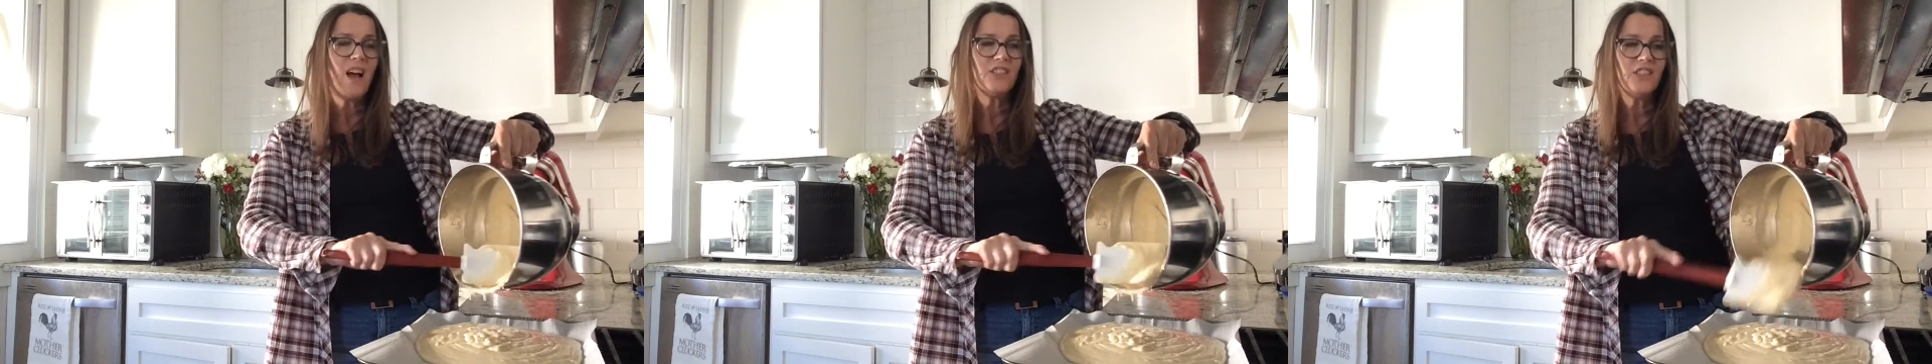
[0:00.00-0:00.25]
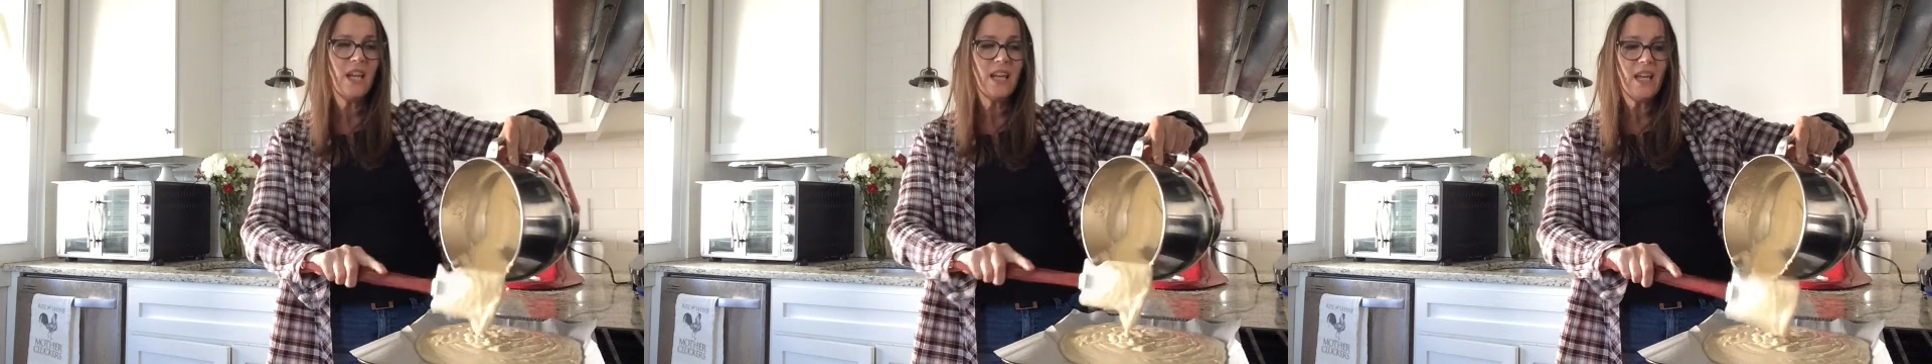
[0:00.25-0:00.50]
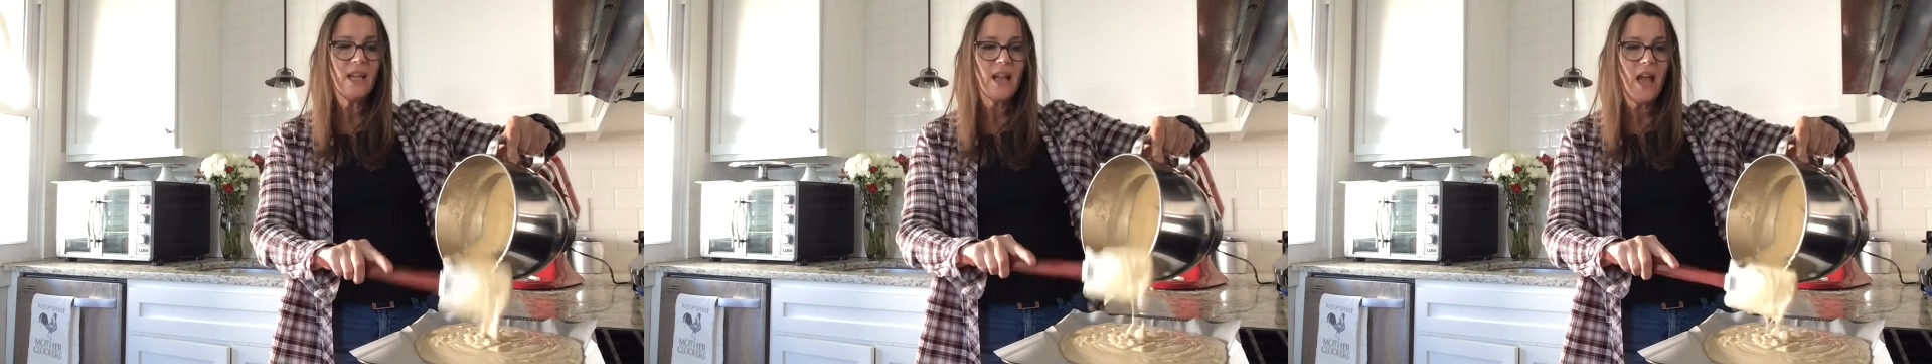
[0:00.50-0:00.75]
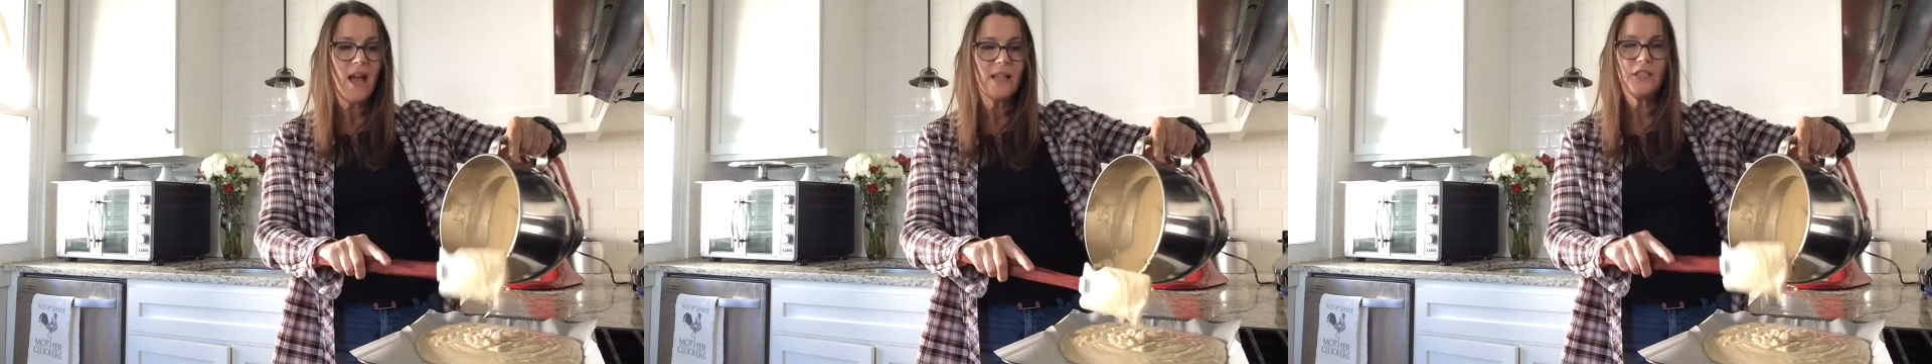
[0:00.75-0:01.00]
I'll check it
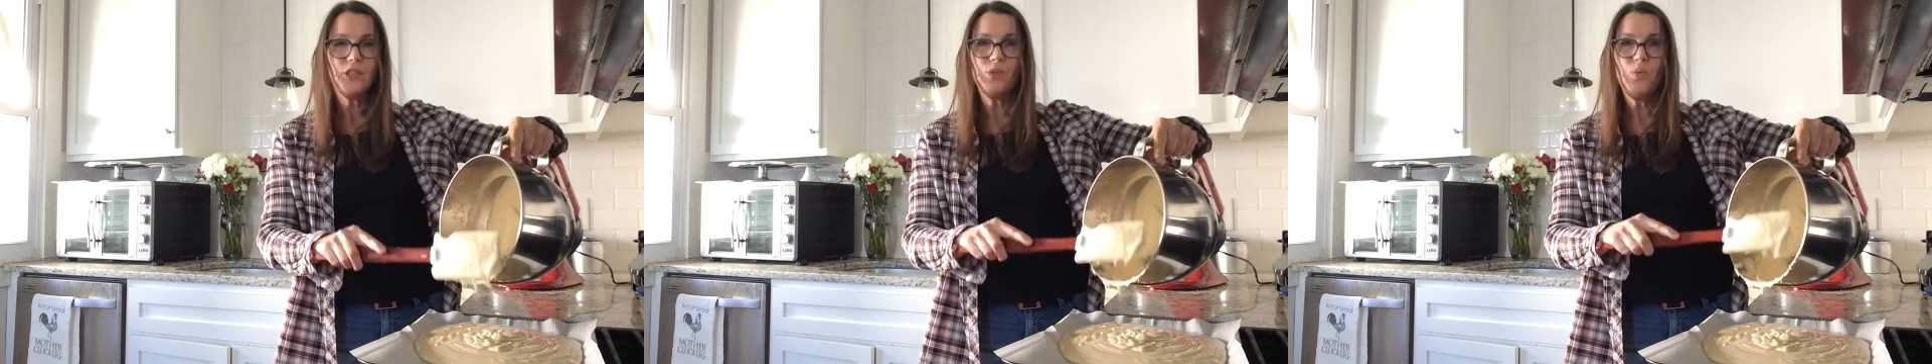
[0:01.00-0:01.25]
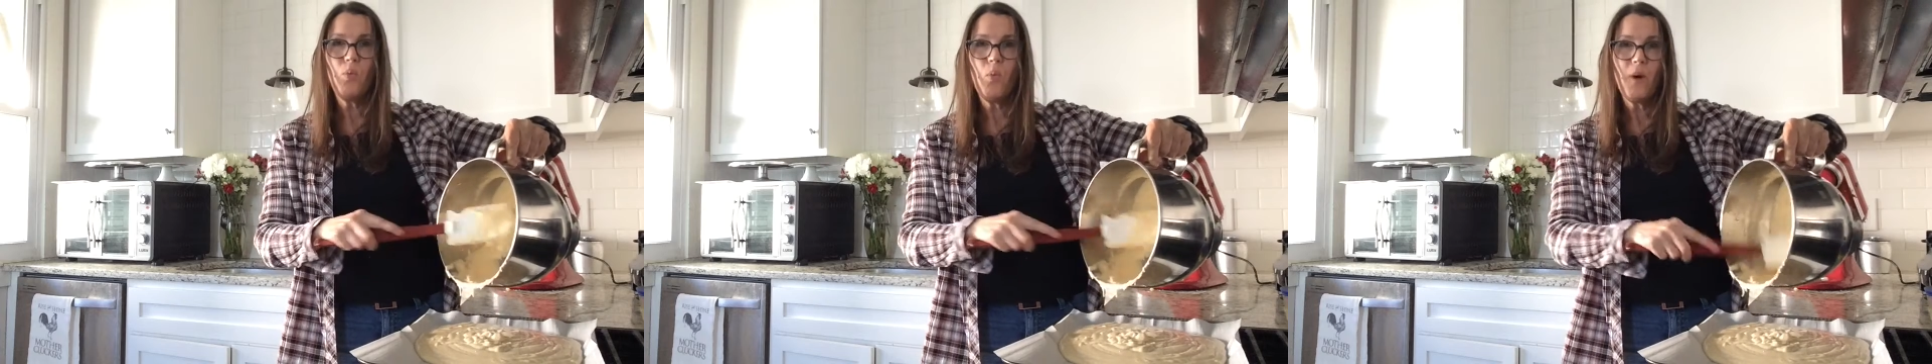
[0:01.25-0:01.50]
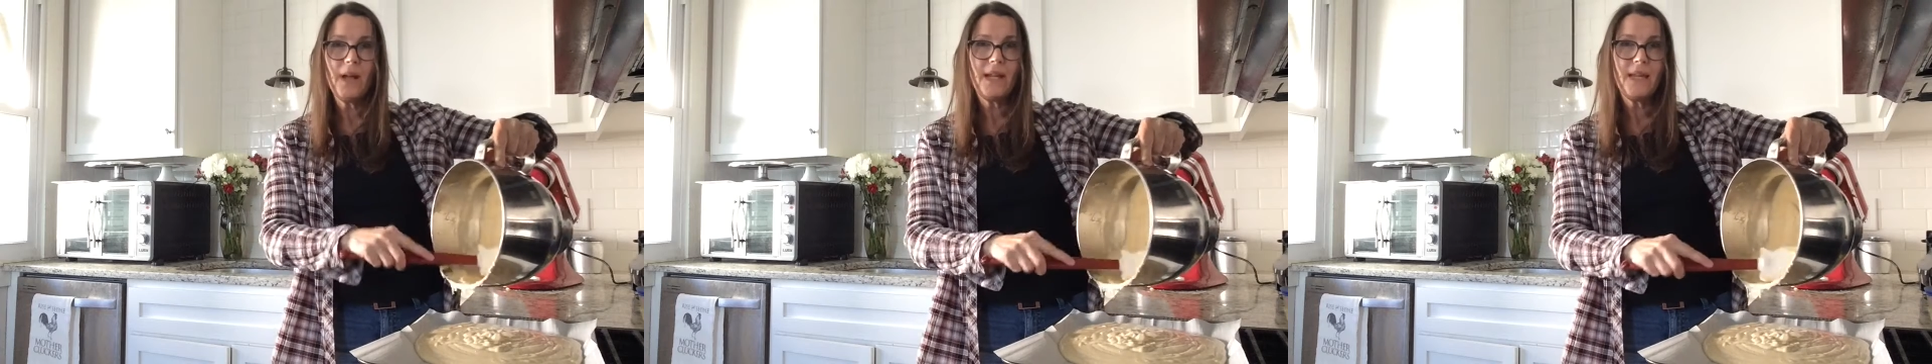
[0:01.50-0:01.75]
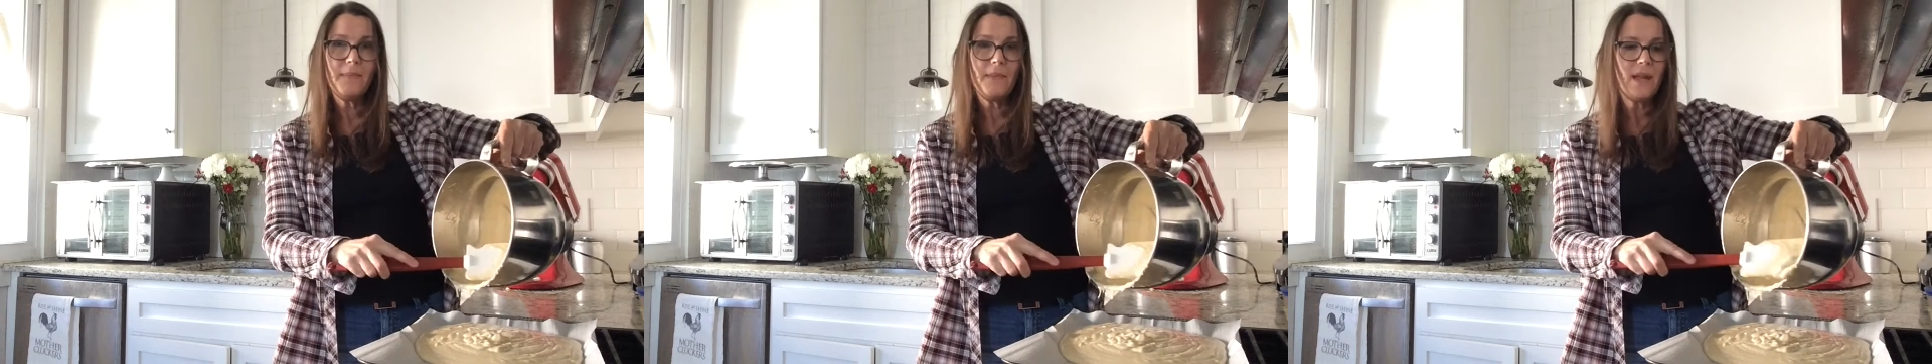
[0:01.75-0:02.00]
at
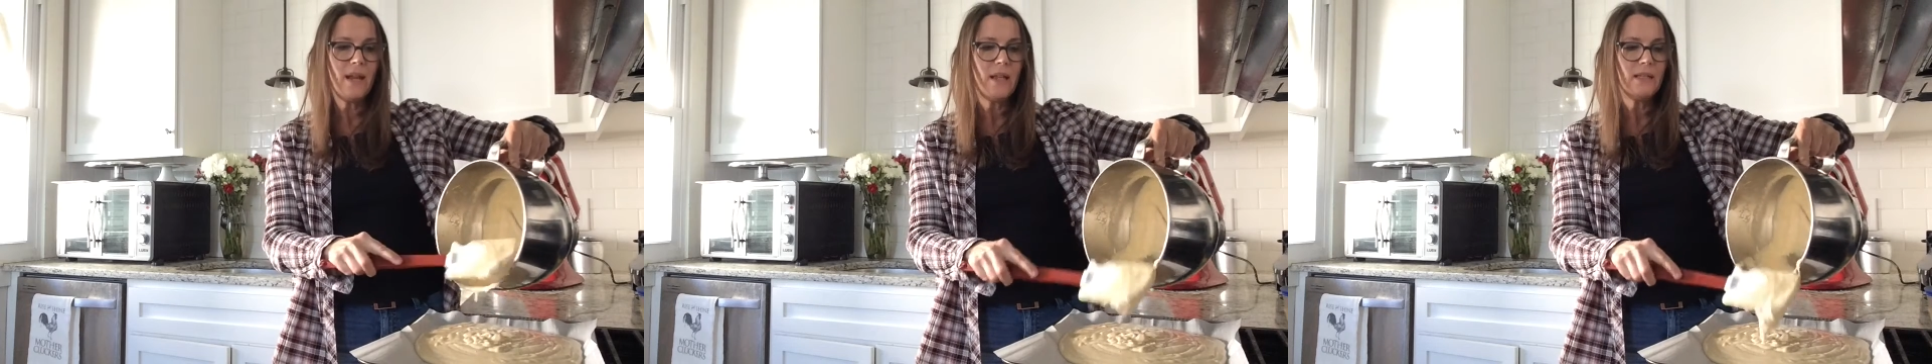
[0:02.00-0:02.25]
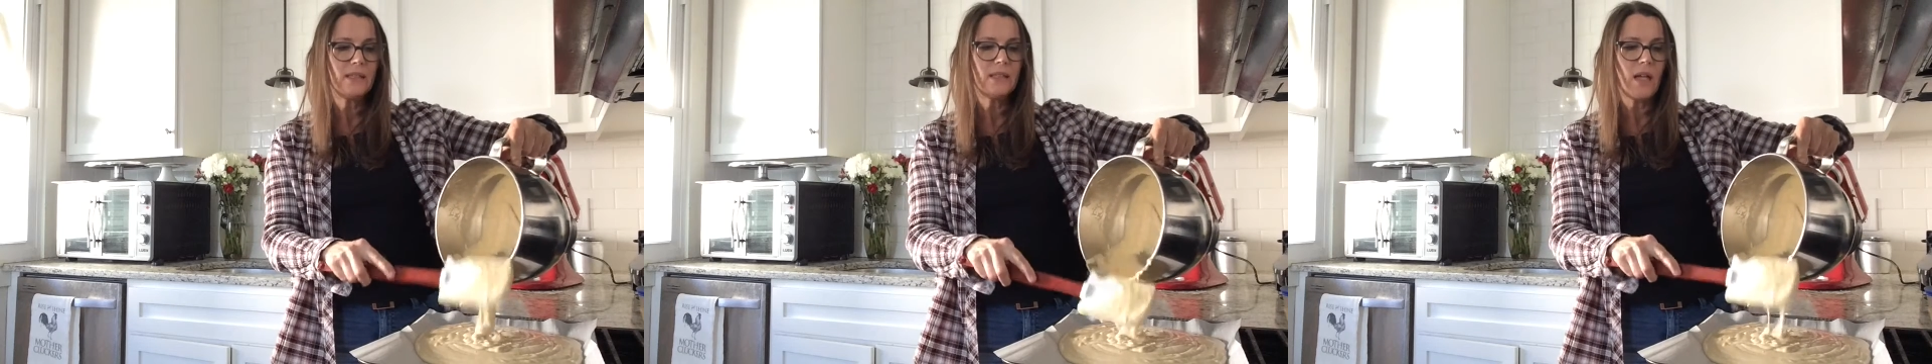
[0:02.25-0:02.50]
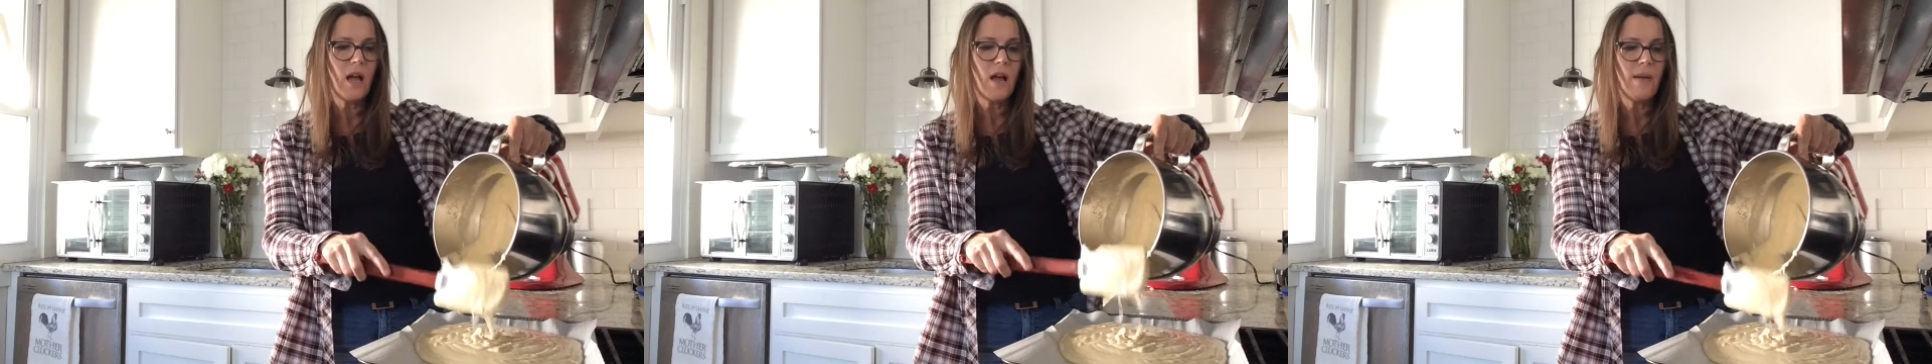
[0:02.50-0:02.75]
20 minutes.